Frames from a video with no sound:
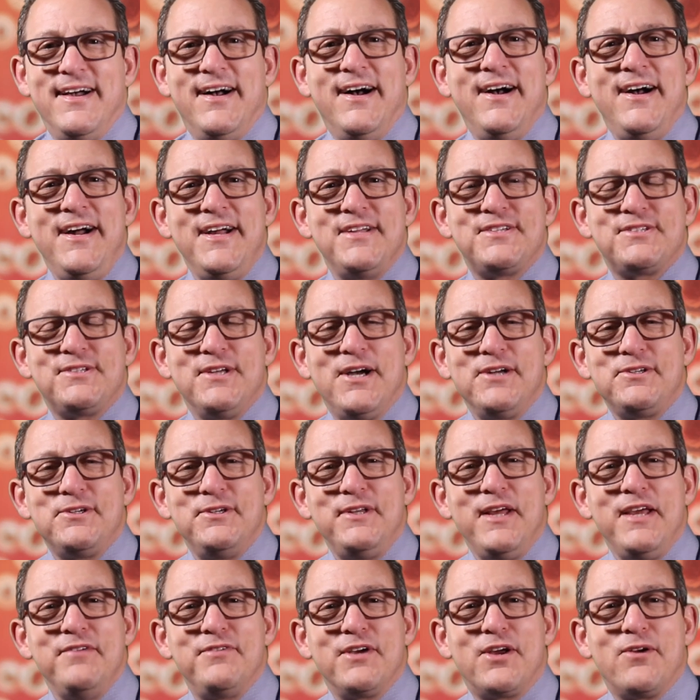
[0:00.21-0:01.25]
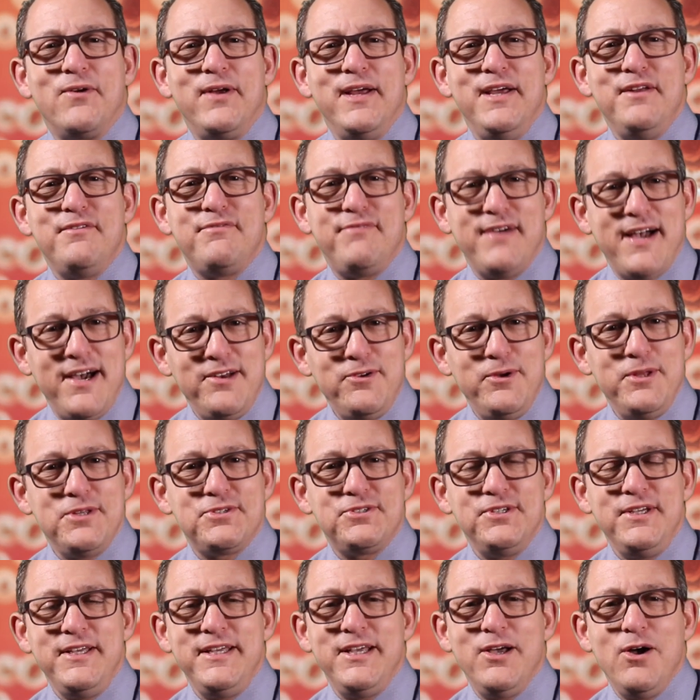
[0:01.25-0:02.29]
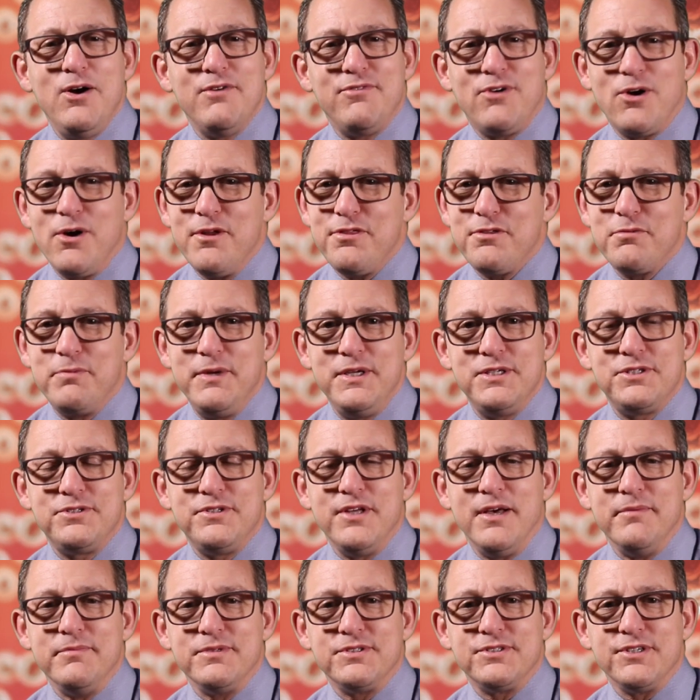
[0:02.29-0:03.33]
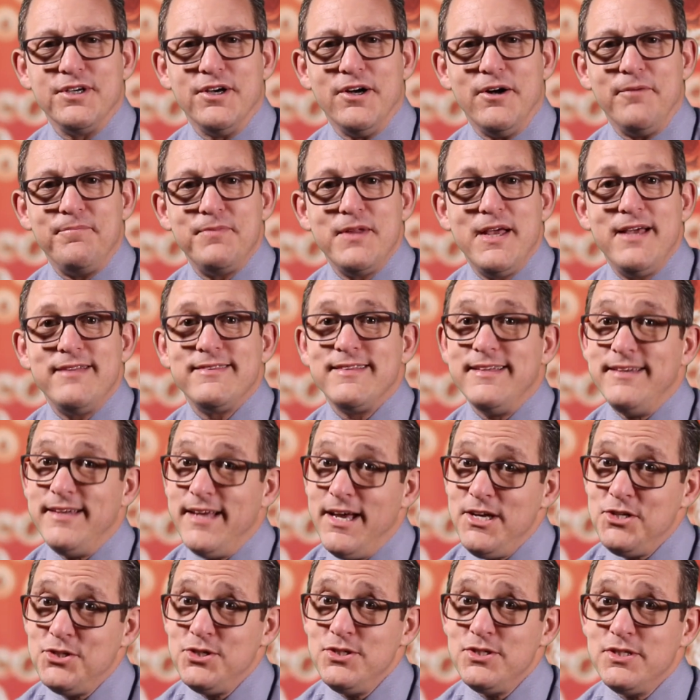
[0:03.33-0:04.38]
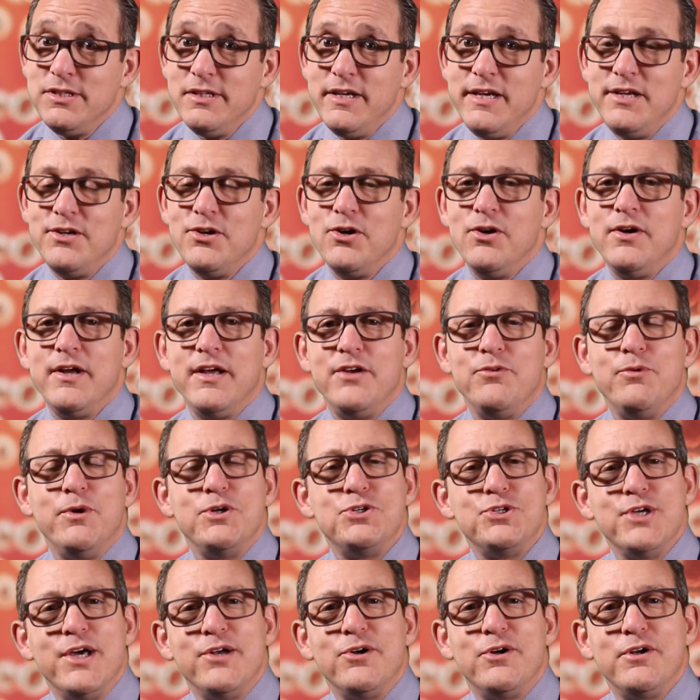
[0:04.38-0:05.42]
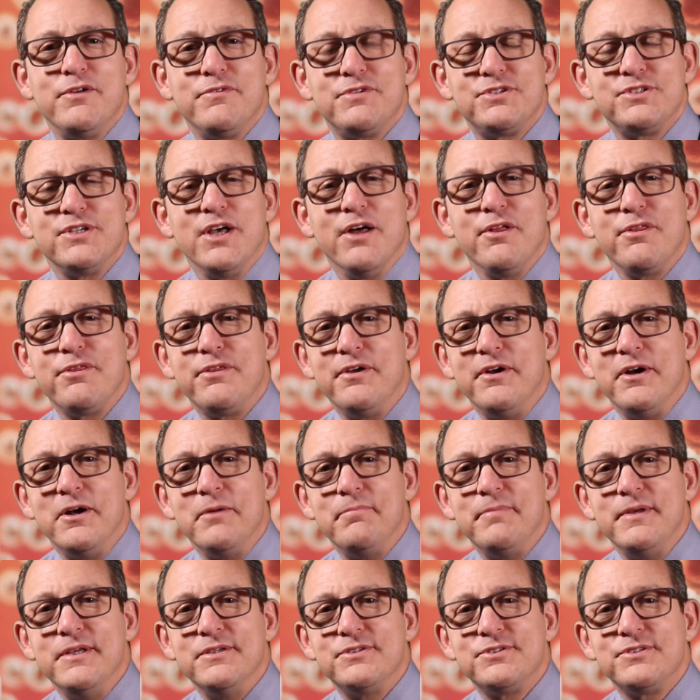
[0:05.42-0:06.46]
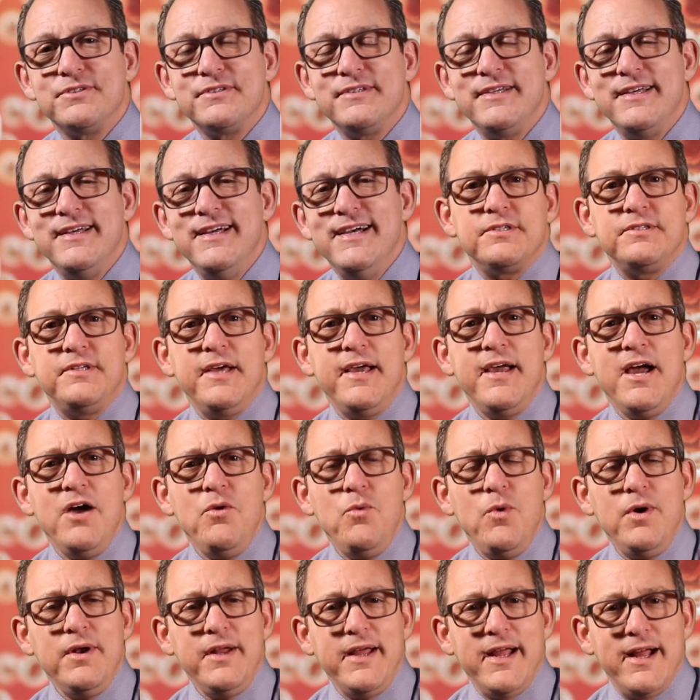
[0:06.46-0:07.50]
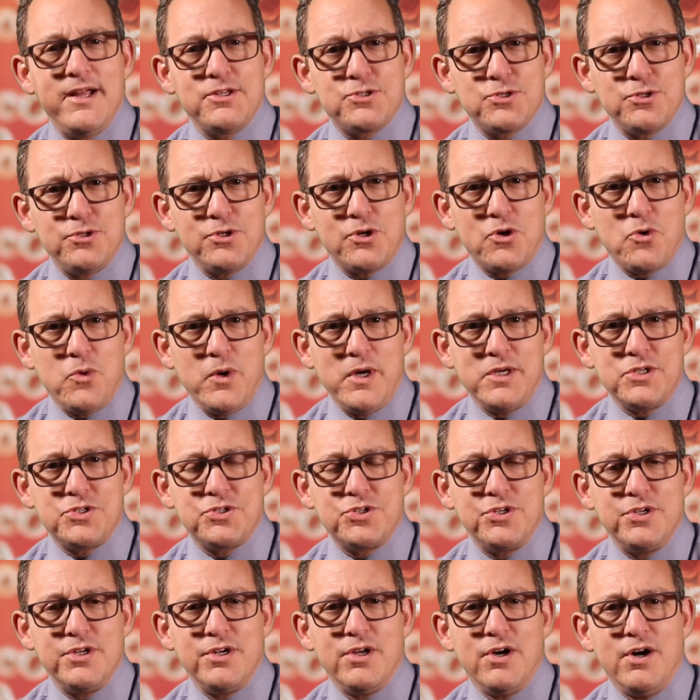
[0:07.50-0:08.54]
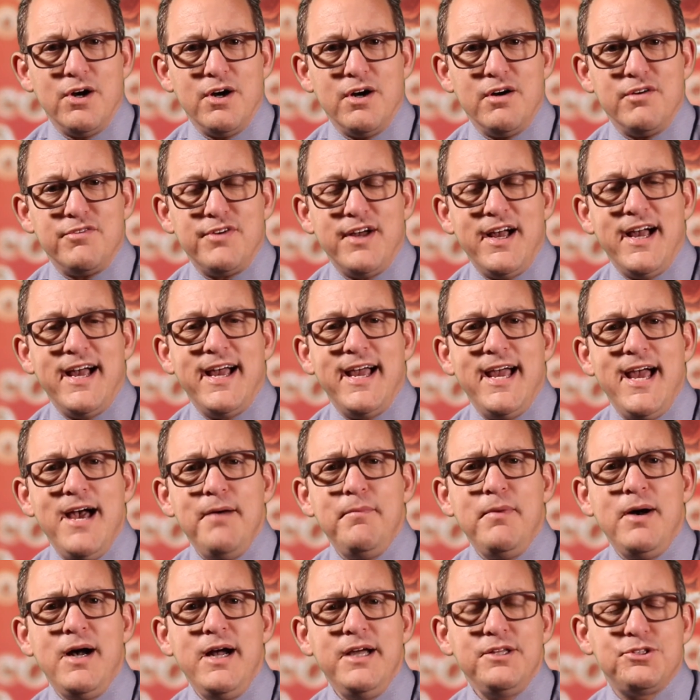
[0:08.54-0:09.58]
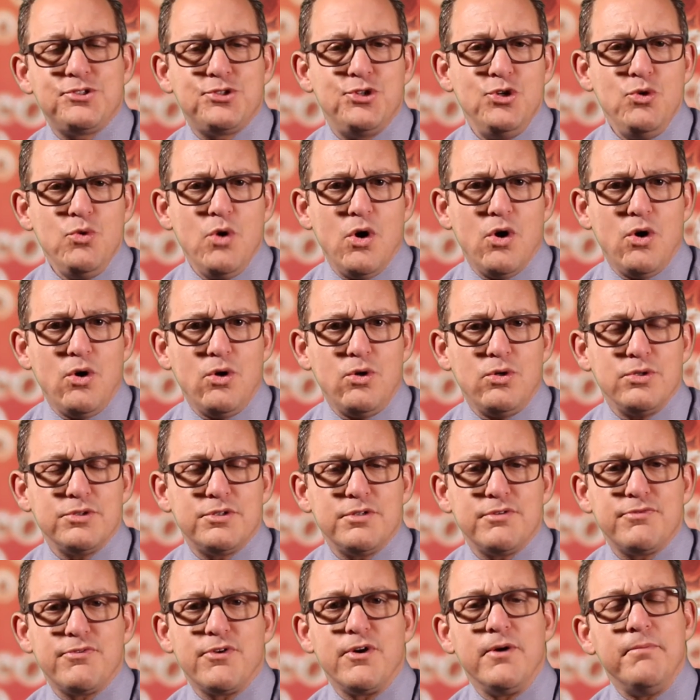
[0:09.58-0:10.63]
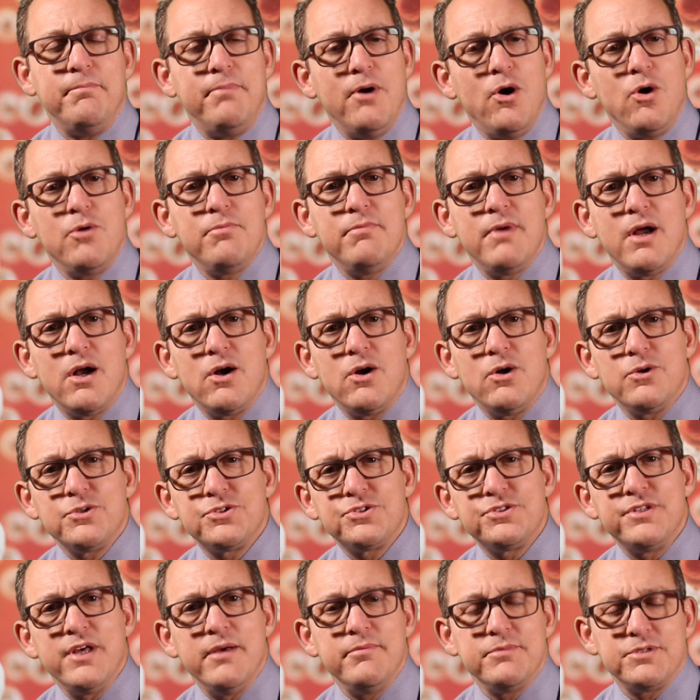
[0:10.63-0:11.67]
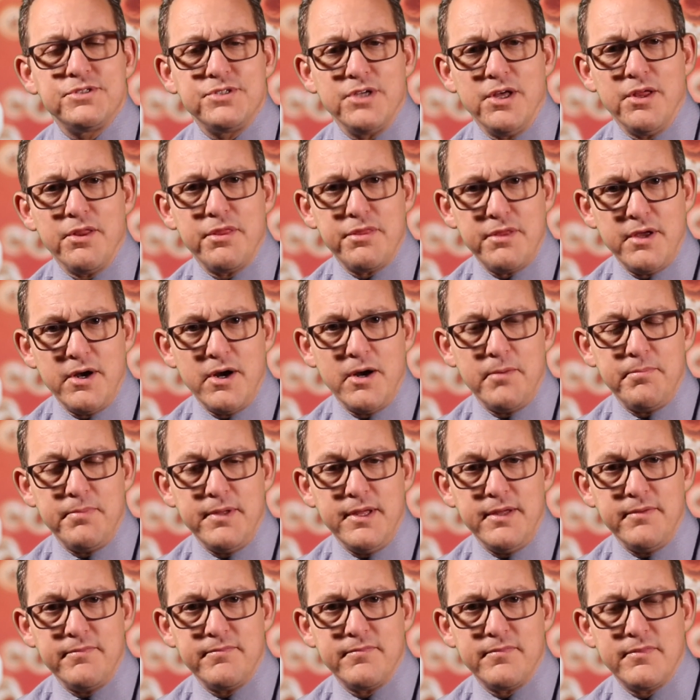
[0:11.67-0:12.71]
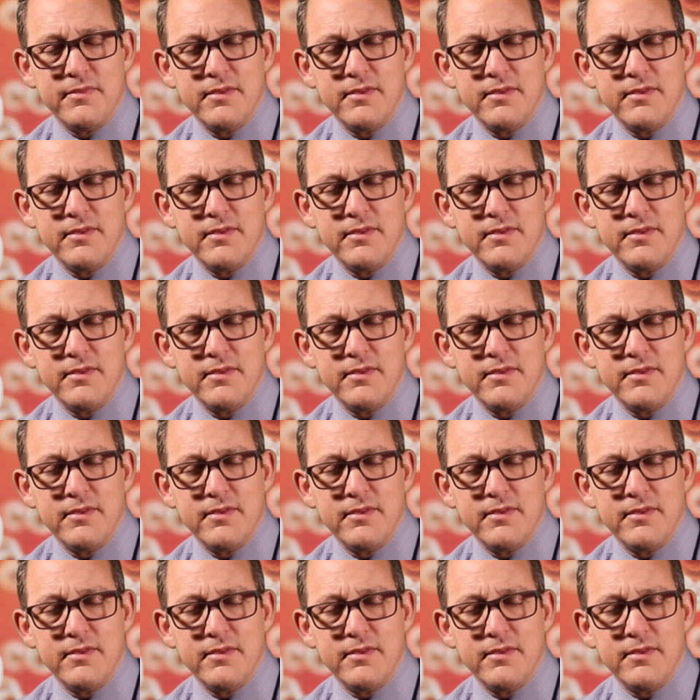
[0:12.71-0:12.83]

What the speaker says: Hi, it's Dr. David Green, founder and CEO of R3 Stem Cell, the nation's leader in regenerative cell therapies. Today I want to answer the question of, am I too old for a bone marrow stem cell therapy?